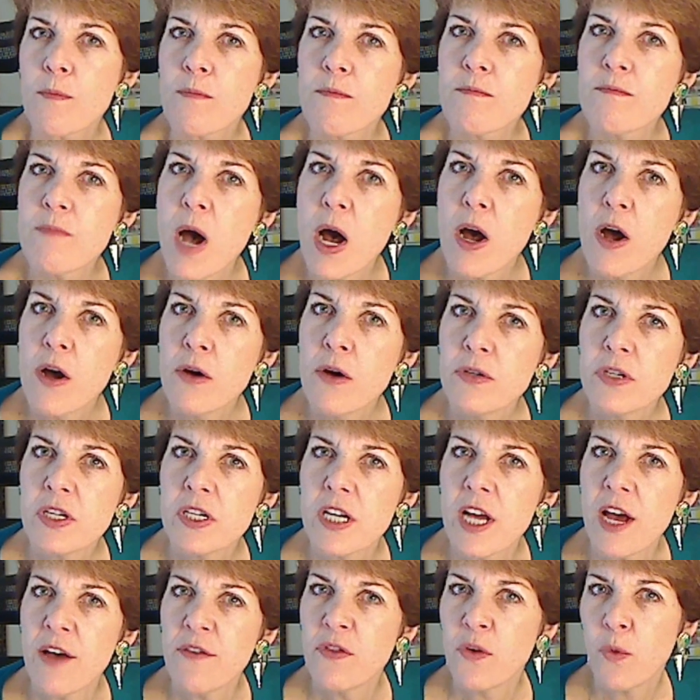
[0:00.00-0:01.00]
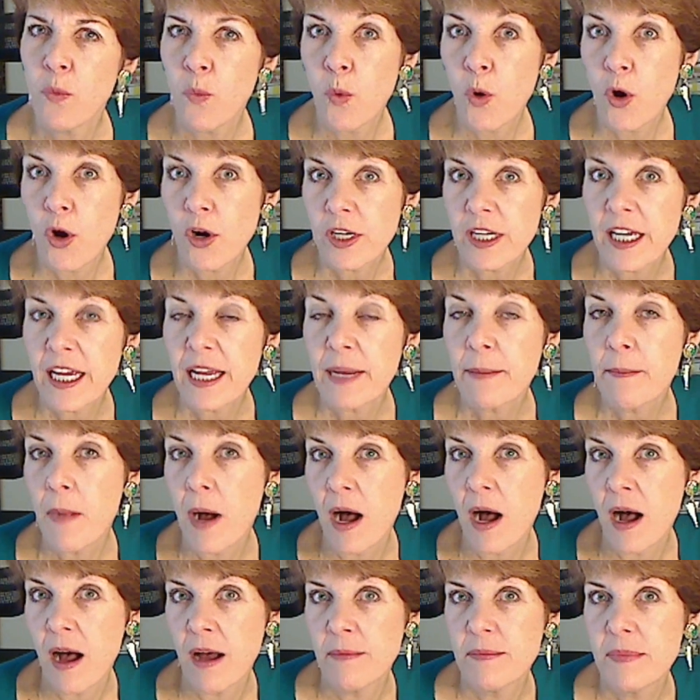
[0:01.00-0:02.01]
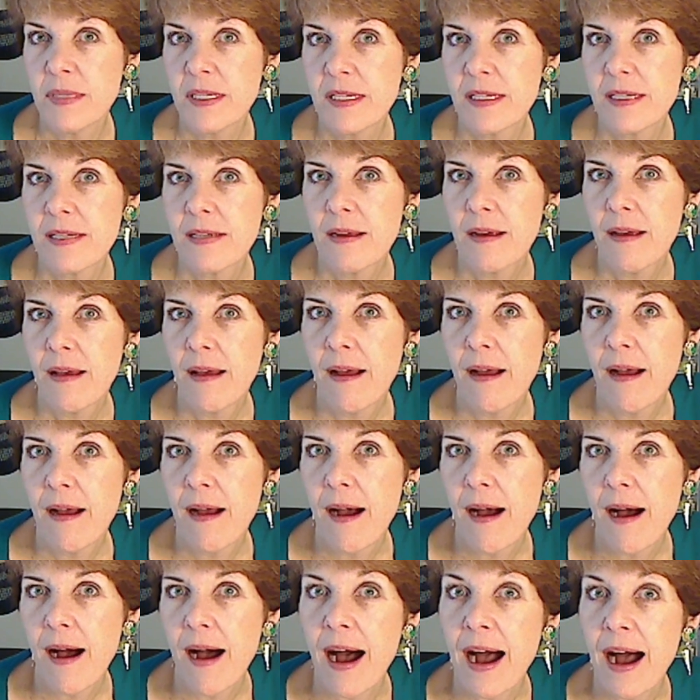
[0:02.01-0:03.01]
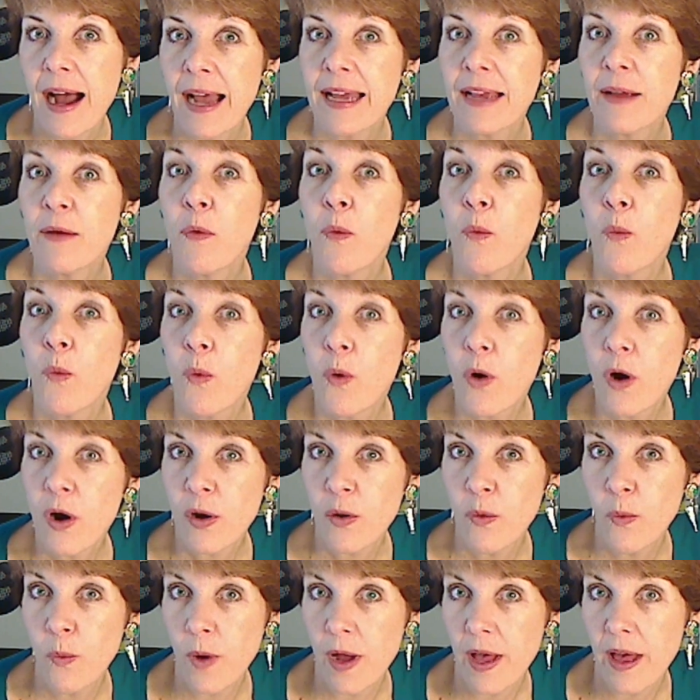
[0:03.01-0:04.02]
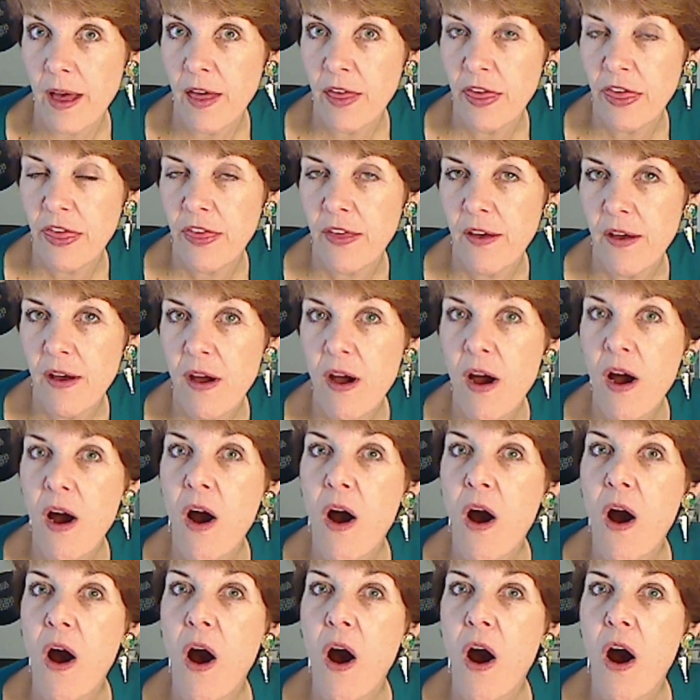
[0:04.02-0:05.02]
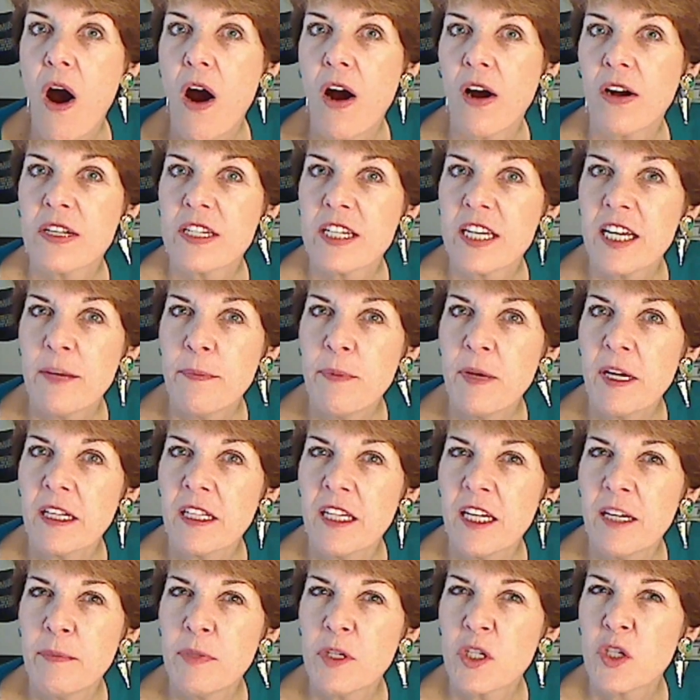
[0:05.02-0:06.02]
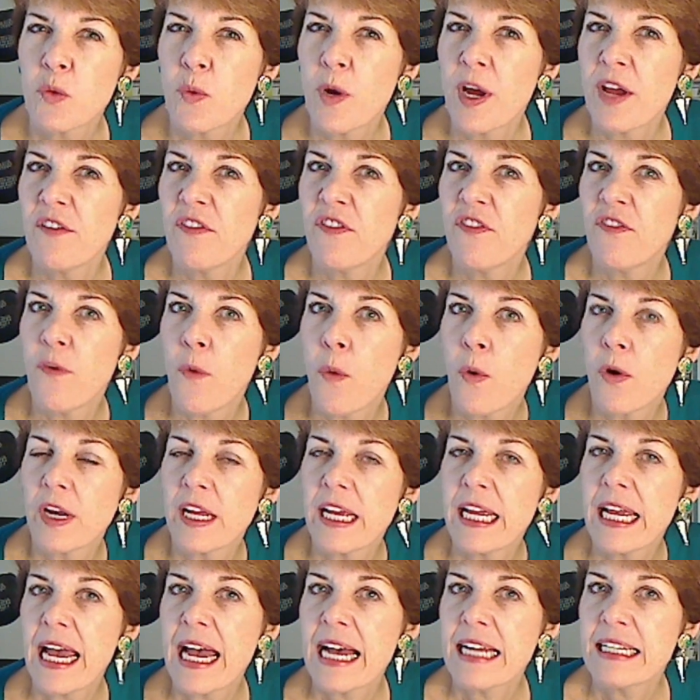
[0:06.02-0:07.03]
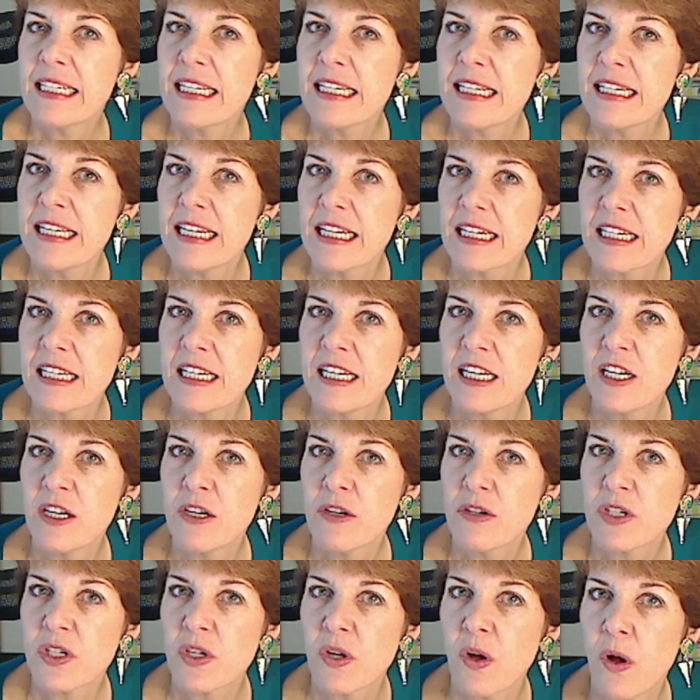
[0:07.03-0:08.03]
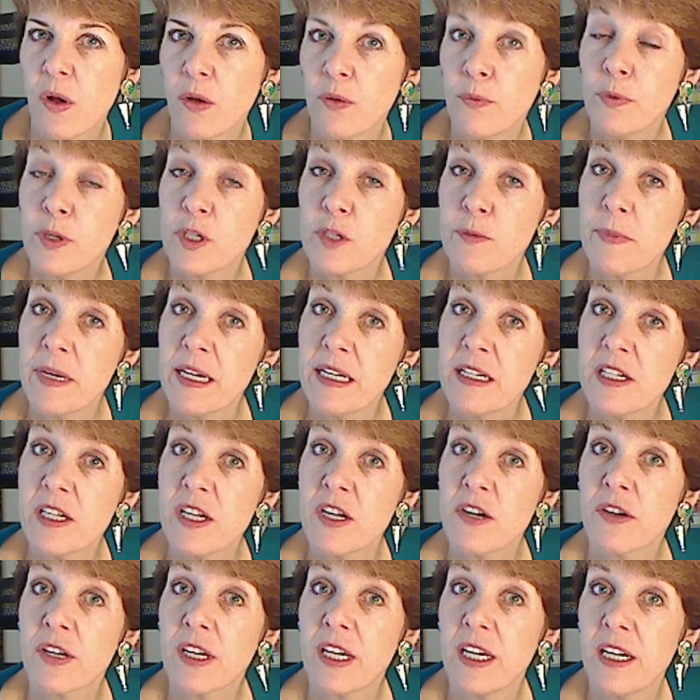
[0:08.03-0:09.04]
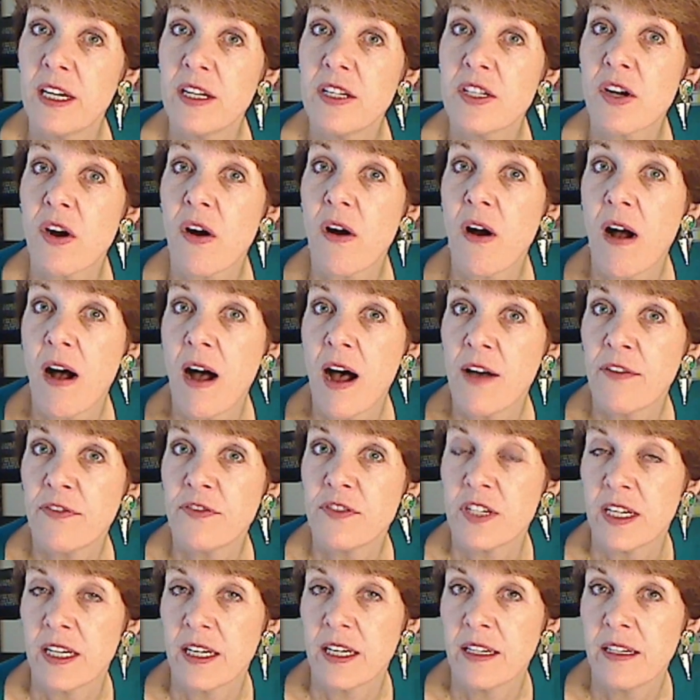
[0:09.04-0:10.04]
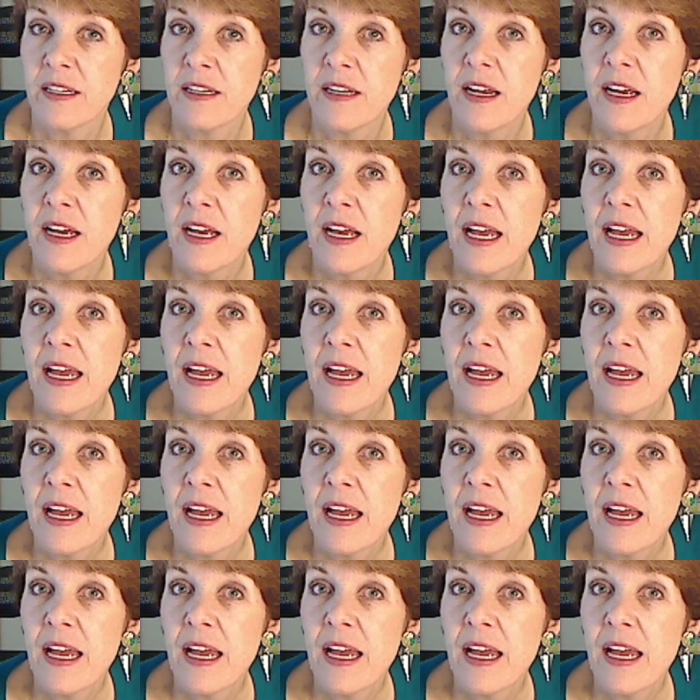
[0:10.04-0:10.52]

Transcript: most of the working moms I work with are typically between 40 and 60 years old, which means their kids are often